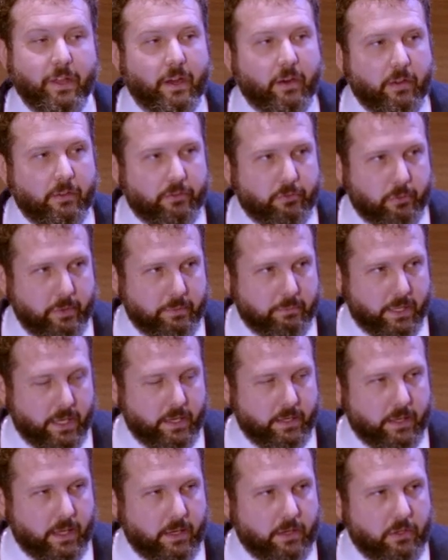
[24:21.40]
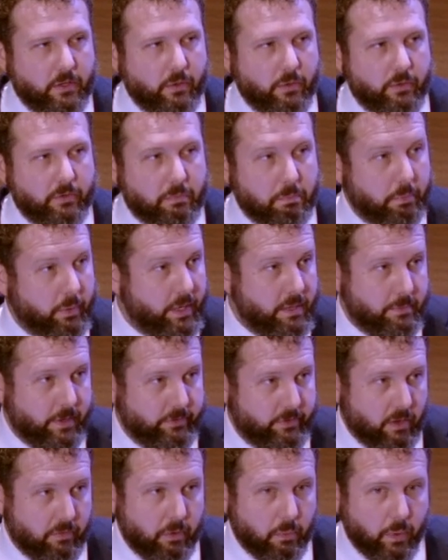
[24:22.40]
streamlined and used pretty much
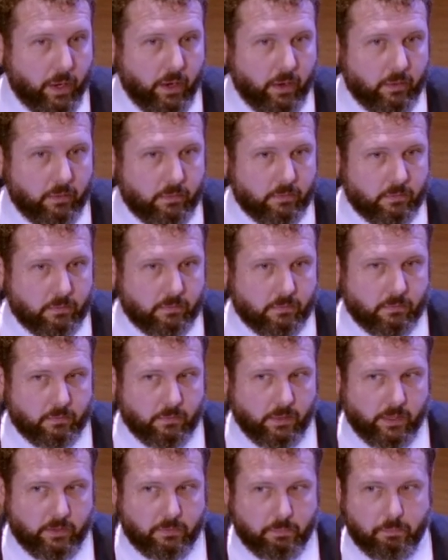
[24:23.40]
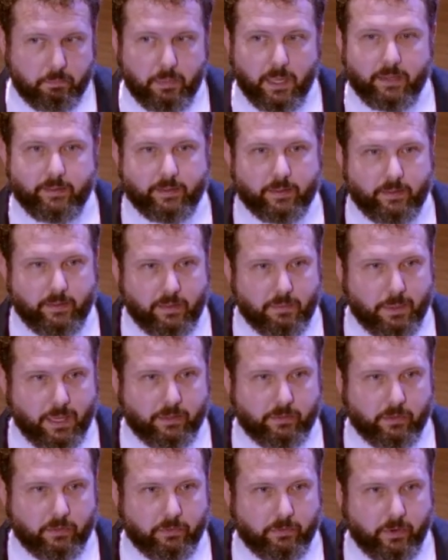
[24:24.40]
everywhere. It's basically the
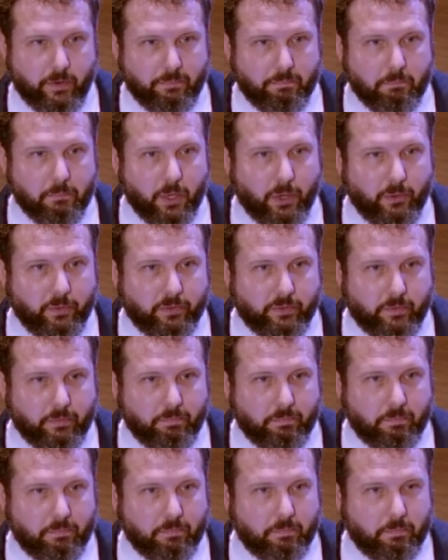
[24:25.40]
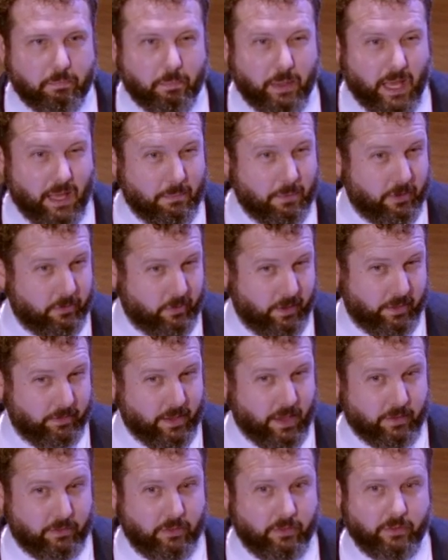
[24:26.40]
basis for most payment
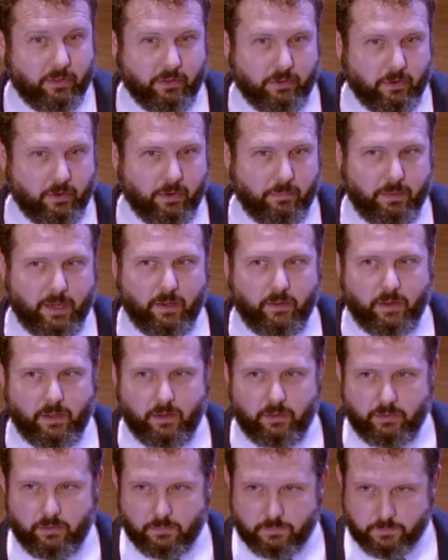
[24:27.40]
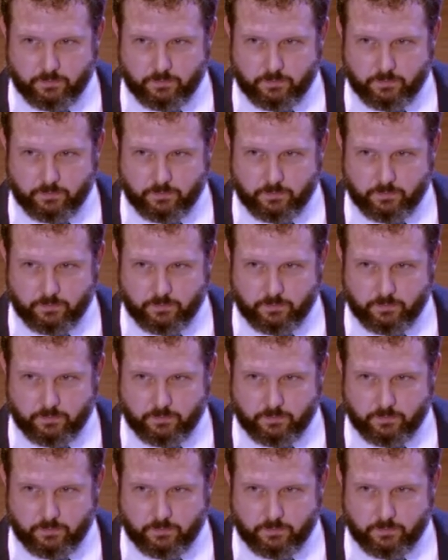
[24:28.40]
transactions in Europe nowadays.